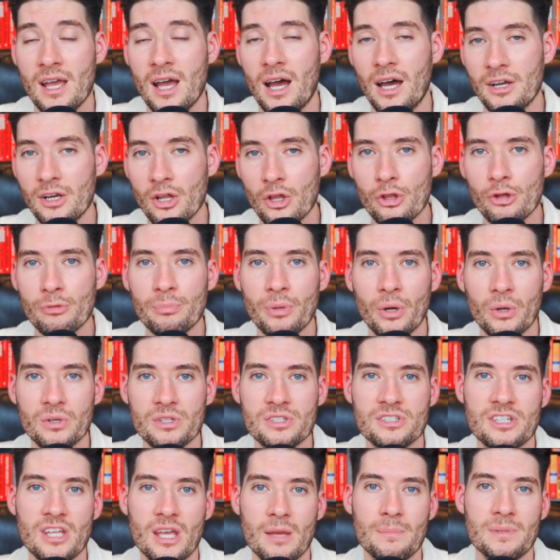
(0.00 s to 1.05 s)
Another bonus
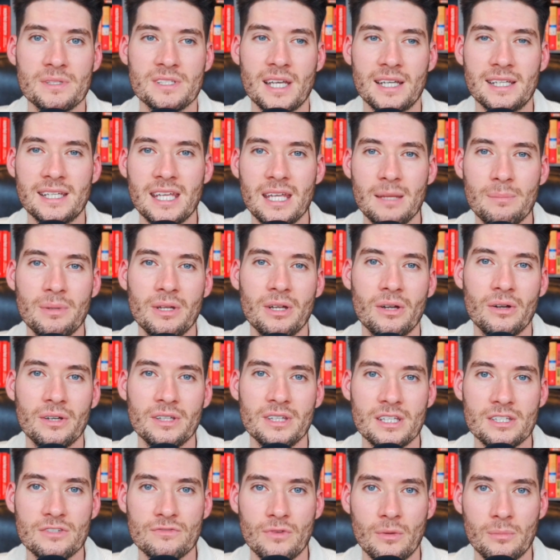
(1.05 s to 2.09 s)
tip is I keep hearing
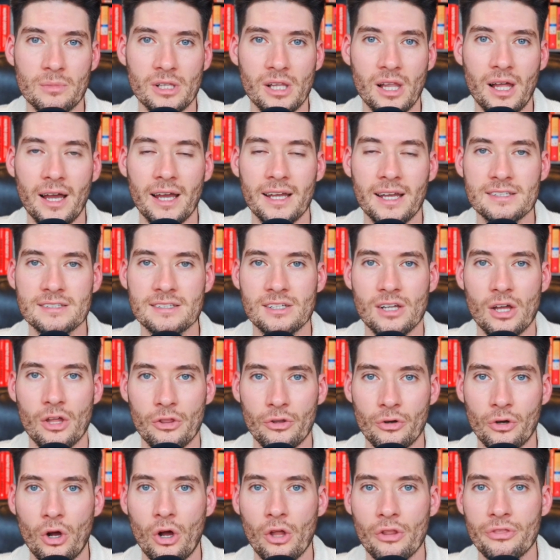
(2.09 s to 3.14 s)
this from clients and
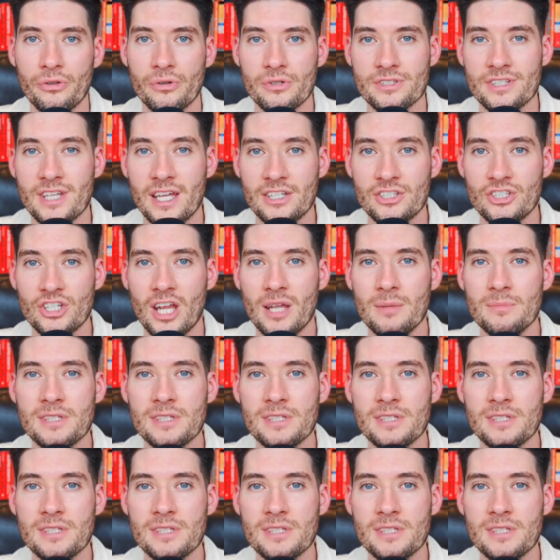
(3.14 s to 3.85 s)
other authors that James